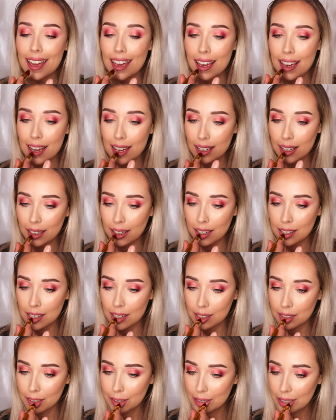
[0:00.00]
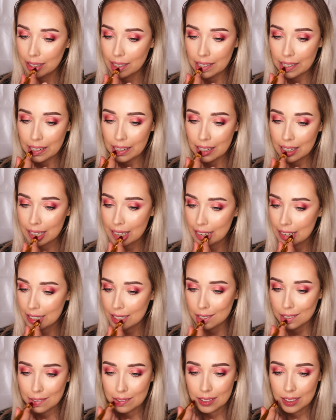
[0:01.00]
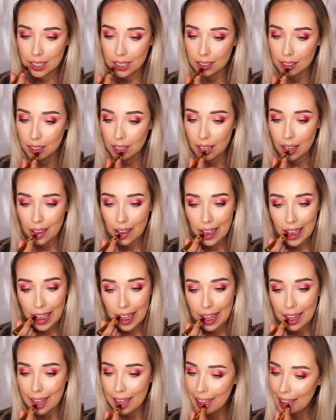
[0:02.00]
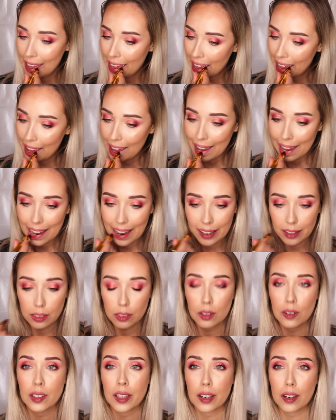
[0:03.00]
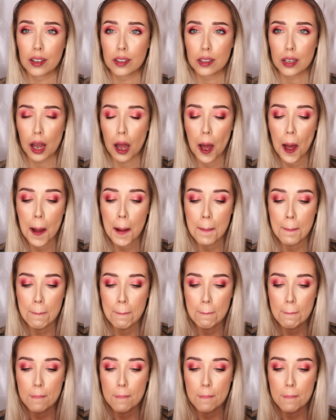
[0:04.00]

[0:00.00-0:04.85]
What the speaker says: And I'm going to take a little bit of the Hindash lipstick and throw that on top.